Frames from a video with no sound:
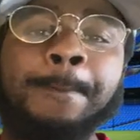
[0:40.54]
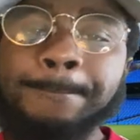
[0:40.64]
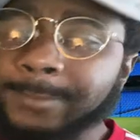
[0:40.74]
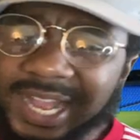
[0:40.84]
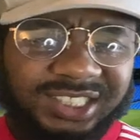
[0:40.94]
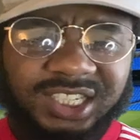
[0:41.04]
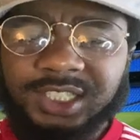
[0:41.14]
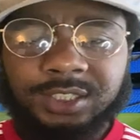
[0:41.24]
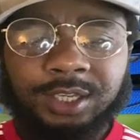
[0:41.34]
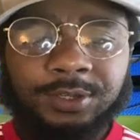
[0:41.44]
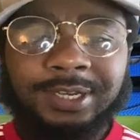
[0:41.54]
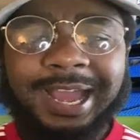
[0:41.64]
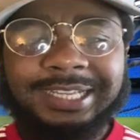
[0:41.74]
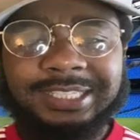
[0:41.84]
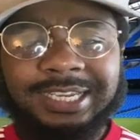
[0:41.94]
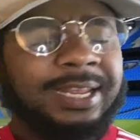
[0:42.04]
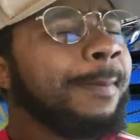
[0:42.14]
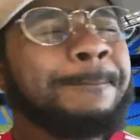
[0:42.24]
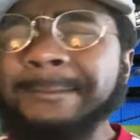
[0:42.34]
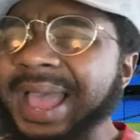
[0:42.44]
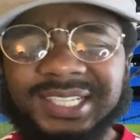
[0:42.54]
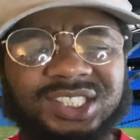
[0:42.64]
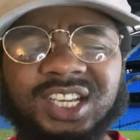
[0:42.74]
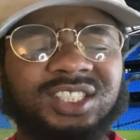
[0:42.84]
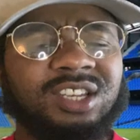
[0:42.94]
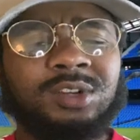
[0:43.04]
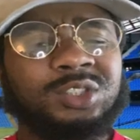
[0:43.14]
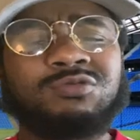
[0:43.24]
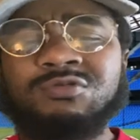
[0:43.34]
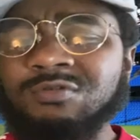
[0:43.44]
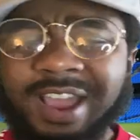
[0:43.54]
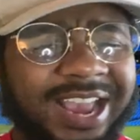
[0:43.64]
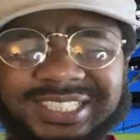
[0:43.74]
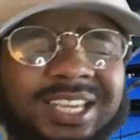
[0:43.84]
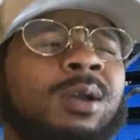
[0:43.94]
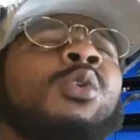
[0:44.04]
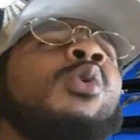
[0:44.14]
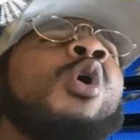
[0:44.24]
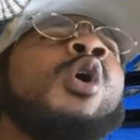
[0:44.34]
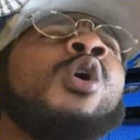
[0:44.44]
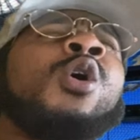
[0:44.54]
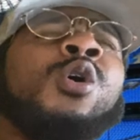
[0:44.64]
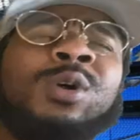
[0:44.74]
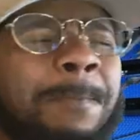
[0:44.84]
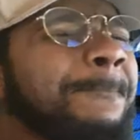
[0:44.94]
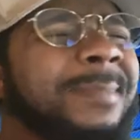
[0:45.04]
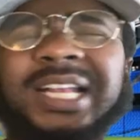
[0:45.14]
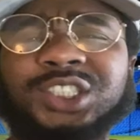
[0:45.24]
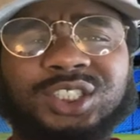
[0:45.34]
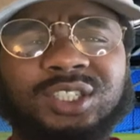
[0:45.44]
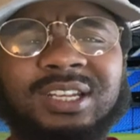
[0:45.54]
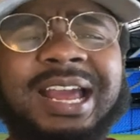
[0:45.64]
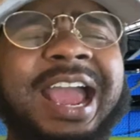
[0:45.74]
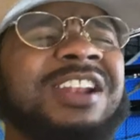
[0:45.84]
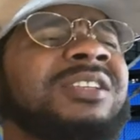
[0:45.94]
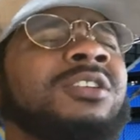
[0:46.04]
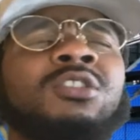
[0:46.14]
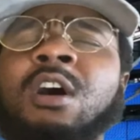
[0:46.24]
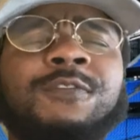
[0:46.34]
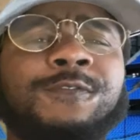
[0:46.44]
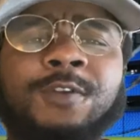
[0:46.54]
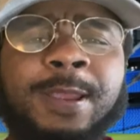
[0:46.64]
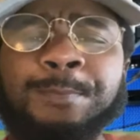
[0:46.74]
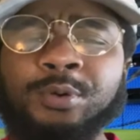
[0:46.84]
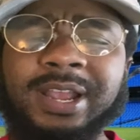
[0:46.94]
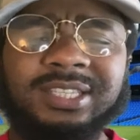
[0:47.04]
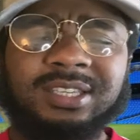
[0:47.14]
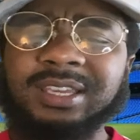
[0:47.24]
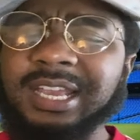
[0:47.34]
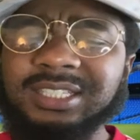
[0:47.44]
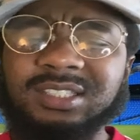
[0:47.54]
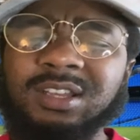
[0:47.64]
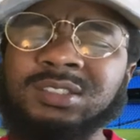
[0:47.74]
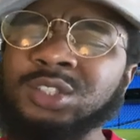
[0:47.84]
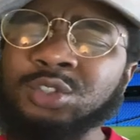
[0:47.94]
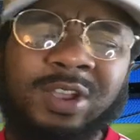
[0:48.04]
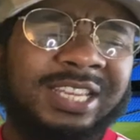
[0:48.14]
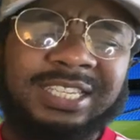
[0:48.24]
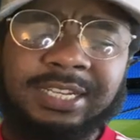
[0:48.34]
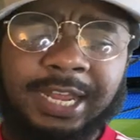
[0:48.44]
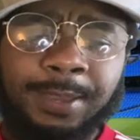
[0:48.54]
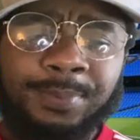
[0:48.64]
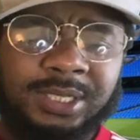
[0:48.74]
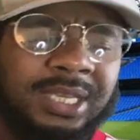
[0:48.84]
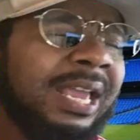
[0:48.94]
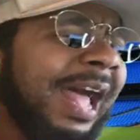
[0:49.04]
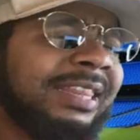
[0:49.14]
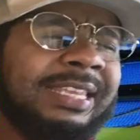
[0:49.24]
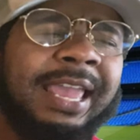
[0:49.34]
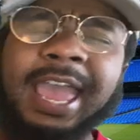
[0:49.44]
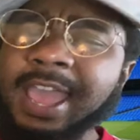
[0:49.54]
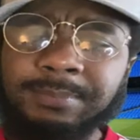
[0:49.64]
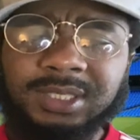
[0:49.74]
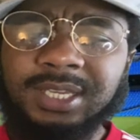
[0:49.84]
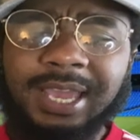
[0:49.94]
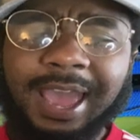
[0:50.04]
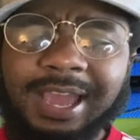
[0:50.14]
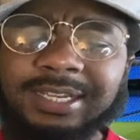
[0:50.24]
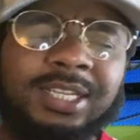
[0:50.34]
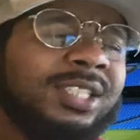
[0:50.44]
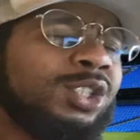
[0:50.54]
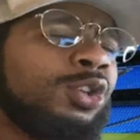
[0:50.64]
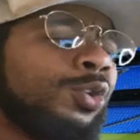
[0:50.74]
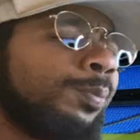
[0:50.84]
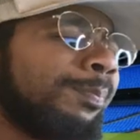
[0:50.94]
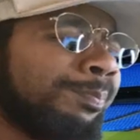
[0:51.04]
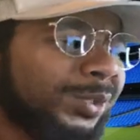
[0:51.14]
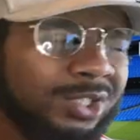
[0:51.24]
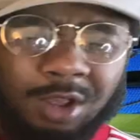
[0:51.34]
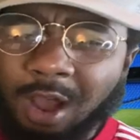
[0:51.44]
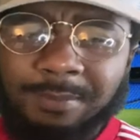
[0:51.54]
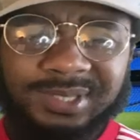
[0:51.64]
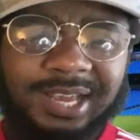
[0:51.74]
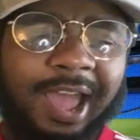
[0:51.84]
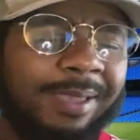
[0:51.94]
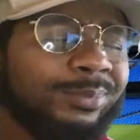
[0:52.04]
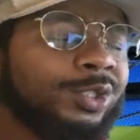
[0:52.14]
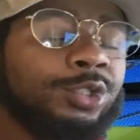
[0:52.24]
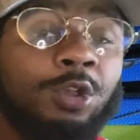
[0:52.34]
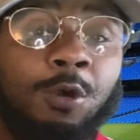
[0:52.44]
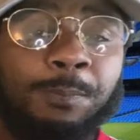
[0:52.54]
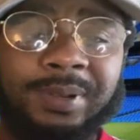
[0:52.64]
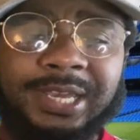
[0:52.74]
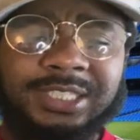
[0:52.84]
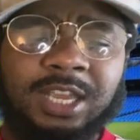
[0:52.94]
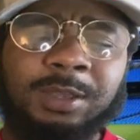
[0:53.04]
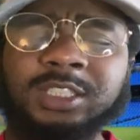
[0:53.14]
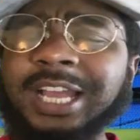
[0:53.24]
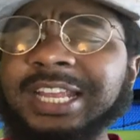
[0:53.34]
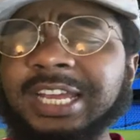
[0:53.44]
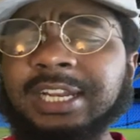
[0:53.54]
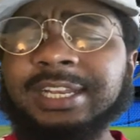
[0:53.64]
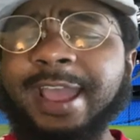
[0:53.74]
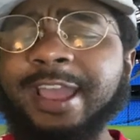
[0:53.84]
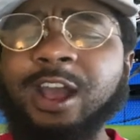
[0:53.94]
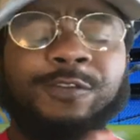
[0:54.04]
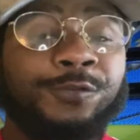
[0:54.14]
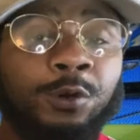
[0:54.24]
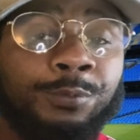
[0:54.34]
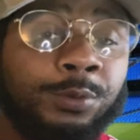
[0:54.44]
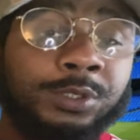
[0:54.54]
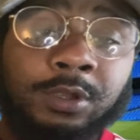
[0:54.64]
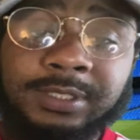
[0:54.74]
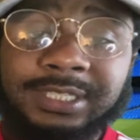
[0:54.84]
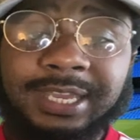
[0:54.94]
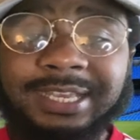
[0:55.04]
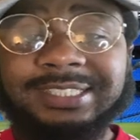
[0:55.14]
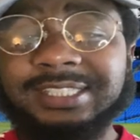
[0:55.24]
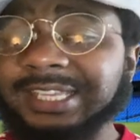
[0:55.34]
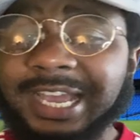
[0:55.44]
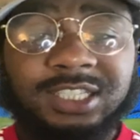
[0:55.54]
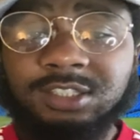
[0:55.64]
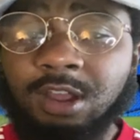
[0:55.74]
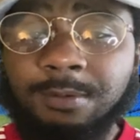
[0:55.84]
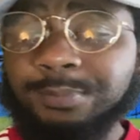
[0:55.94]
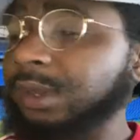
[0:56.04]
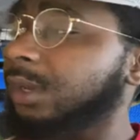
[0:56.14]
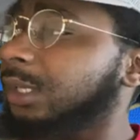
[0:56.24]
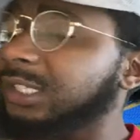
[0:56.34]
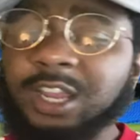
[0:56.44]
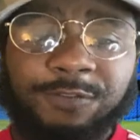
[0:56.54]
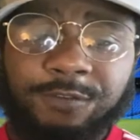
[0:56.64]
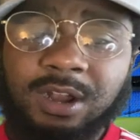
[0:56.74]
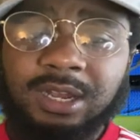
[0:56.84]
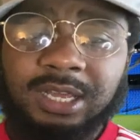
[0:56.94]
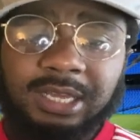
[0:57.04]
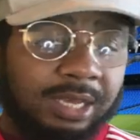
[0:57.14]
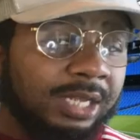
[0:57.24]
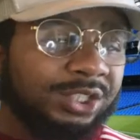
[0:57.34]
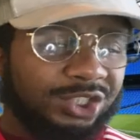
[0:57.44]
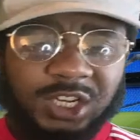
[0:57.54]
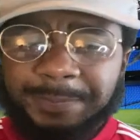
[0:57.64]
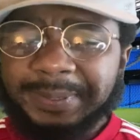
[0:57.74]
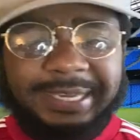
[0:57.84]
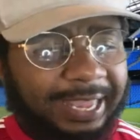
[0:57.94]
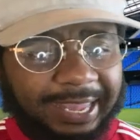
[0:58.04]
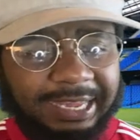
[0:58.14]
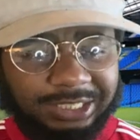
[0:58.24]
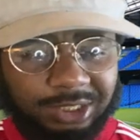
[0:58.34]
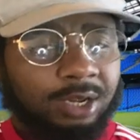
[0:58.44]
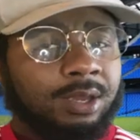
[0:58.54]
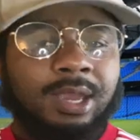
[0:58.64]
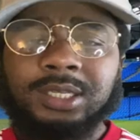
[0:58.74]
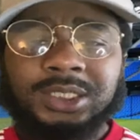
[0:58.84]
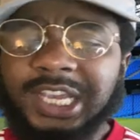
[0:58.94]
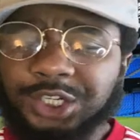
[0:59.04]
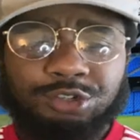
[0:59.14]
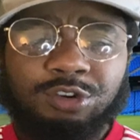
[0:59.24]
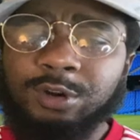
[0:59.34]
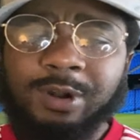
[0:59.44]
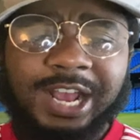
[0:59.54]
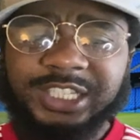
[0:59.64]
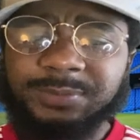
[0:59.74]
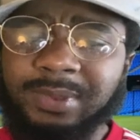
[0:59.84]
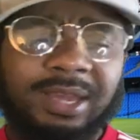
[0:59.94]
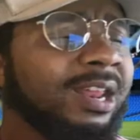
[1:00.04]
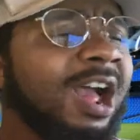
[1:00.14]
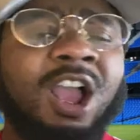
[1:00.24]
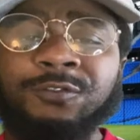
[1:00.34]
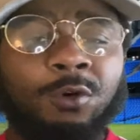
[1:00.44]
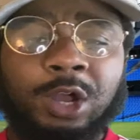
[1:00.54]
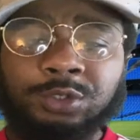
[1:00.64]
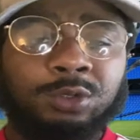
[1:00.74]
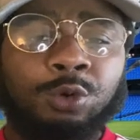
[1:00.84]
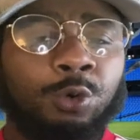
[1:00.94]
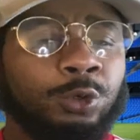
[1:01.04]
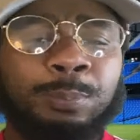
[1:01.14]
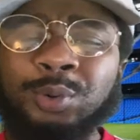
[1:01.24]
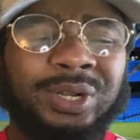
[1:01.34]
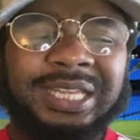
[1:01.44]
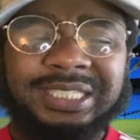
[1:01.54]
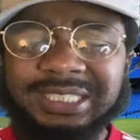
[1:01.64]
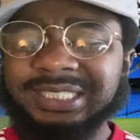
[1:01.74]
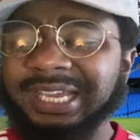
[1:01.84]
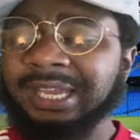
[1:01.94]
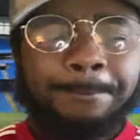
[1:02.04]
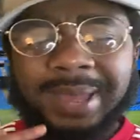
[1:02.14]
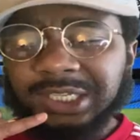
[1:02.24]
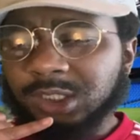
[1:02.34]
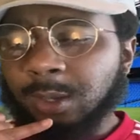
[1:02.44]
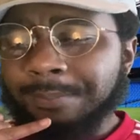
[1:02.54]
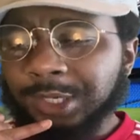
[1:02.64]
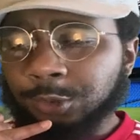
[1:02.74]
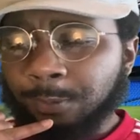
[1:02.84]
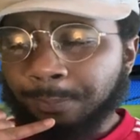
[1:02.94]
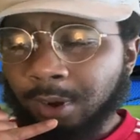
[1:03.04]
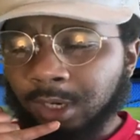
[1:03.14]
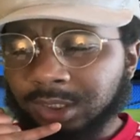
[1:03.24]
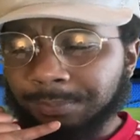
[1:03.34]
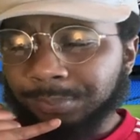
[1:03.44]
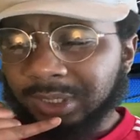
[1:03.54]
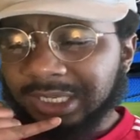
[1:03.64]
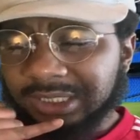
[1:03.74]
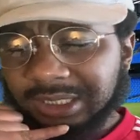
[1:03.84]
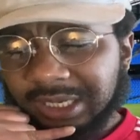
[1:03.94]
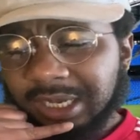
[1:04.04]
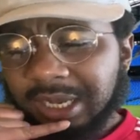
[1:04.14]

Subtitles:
Manchester United, Manchester is red. Woo! Manchester United got 3 points against the noisy neighbours at the empty head. You scums, I am so pleased. Because at the end of the day, I thought we was going to get sexed up differently. GBH, sexual harassment. I thought I was going to call the police and say, Manchester Metropolitan Police,